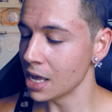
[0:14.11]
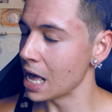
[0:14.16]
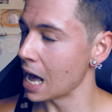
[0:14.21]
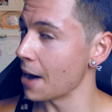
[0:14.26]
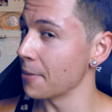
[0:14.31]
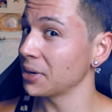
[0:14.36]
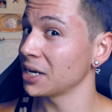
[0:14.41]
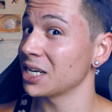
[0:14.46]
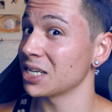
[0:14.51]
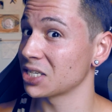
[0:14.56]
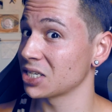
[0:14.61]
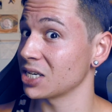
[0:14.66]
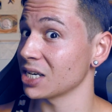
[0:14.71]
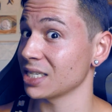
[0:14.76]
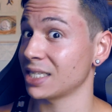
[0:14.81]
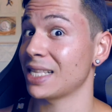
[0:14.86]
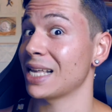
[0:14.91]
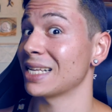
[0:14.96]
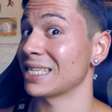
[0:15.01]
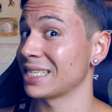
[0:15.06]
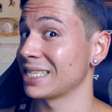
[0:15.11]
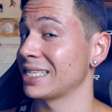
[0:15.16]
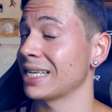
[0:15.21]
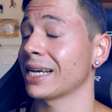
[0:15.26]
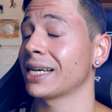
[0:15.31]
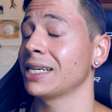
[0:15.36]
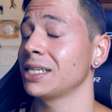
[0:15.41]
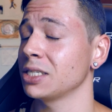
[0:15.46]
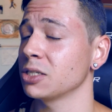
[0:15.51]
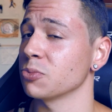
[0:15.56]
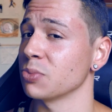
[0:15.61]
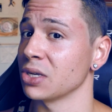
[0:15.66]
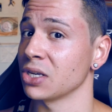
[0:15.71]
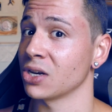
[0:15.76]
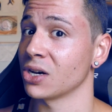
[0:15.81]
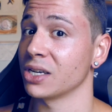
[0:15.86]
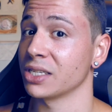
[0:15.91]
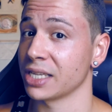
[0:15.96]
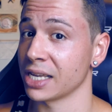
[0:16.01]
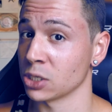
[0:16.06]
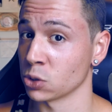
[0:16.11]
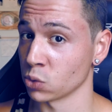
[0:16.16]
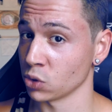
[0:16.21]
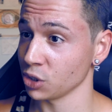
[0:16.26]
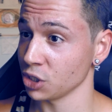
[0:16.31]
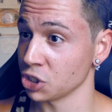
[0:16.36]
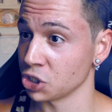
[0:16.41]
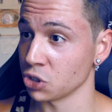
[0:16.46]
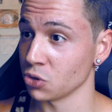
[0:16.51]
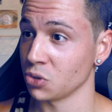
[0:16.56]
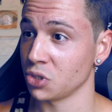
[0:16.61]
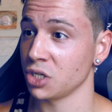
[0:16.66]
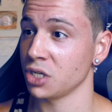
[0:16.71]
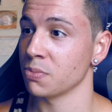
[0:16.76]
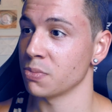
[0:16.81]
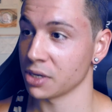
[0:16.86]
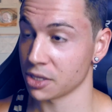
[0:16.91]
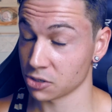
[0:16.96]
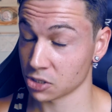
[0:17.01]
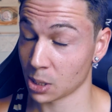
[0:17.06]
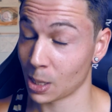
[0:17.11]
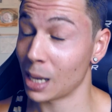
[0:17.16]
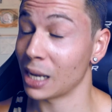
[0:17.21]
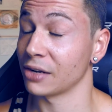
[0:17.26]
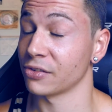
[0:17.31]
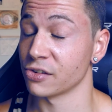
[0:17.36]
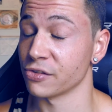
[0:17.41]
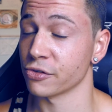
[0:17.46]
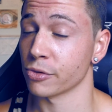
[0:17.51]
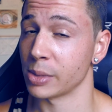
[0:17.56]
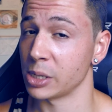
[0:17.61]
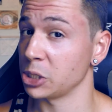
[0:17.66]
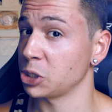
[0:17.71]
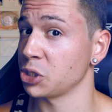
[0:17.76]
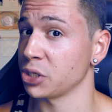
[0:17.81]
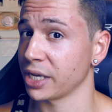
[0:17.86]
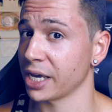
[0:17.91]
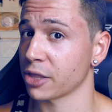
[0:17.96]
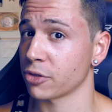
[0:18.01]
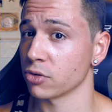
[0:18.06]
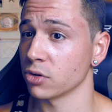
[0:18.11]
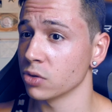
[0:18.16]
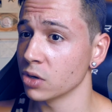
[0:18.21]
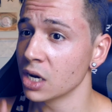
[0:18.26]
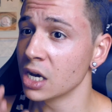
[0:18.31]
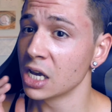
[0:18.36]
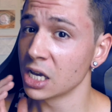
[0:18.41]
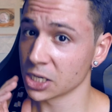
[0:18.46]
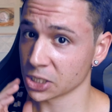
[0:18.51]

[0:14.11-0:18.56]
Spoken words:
I'm going to discuss that second because it's really juicy, but there's a lot of information to get through,